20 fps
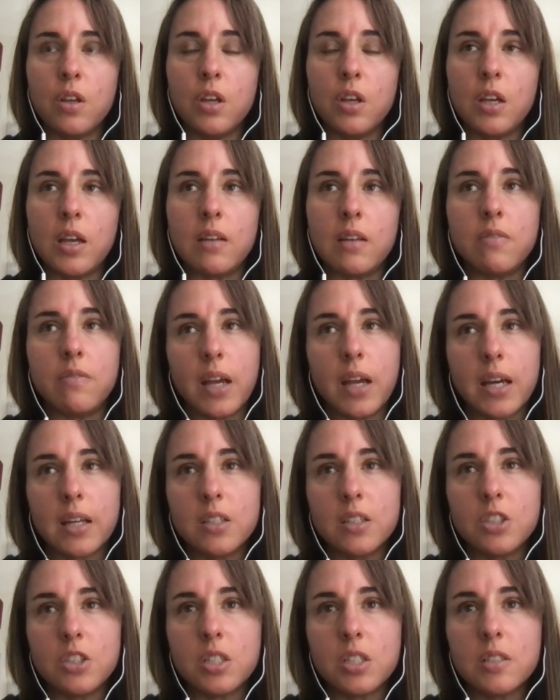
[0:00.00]

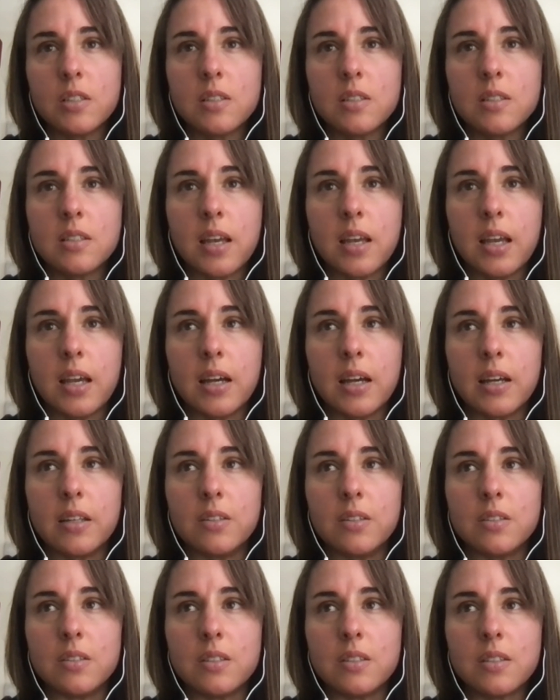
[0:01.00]
advantages
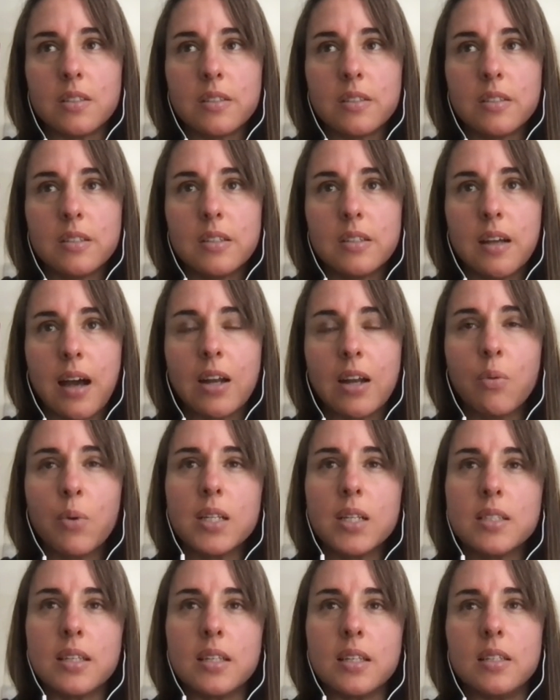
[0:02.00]
and, I don't
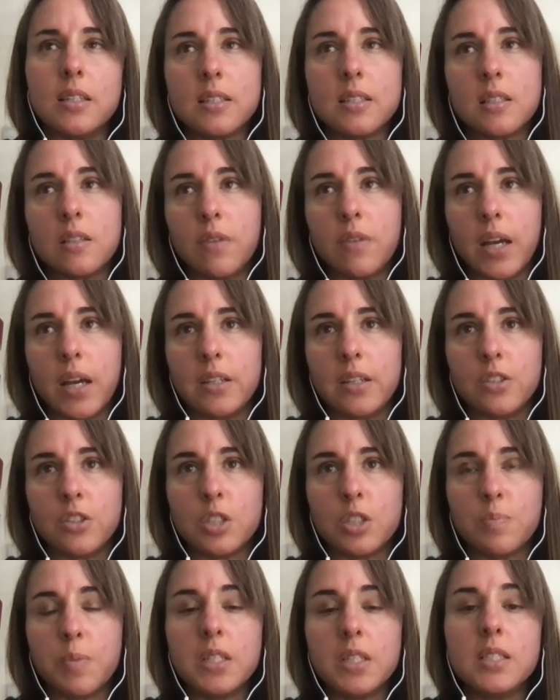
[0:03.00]
want to say
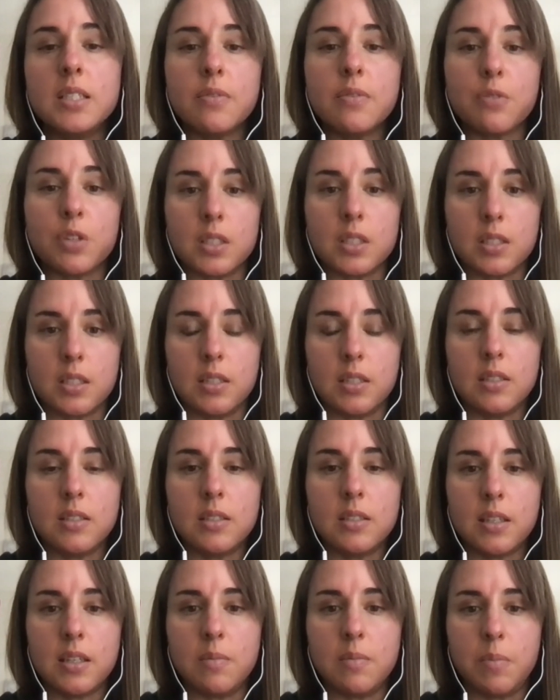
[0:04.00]
disadvantages, but
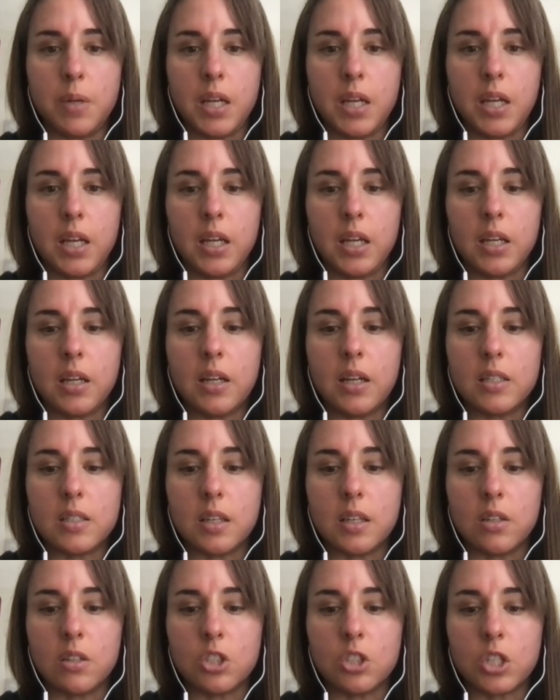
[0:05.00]
differences in being a
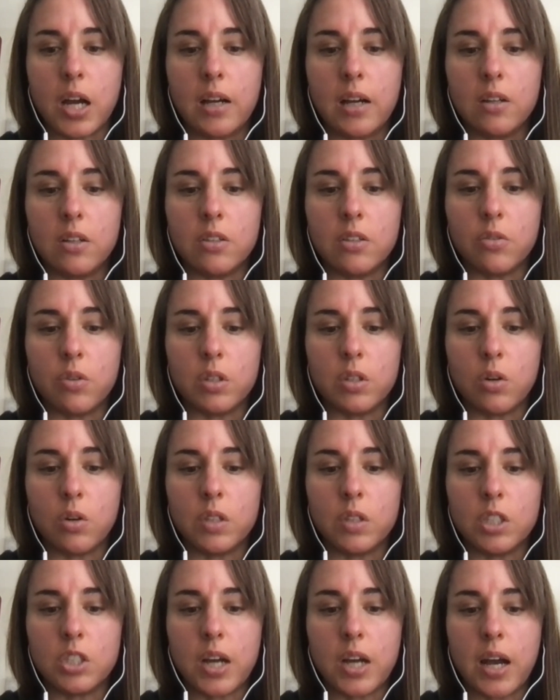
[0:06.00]
single child or an
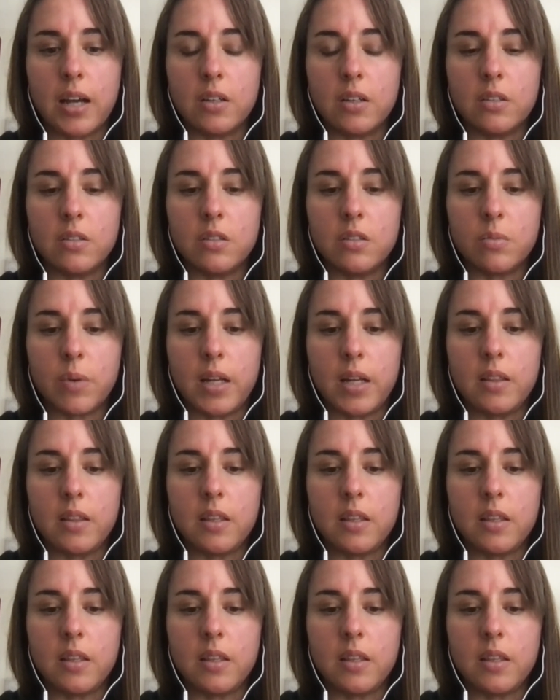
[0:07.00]
only child, right?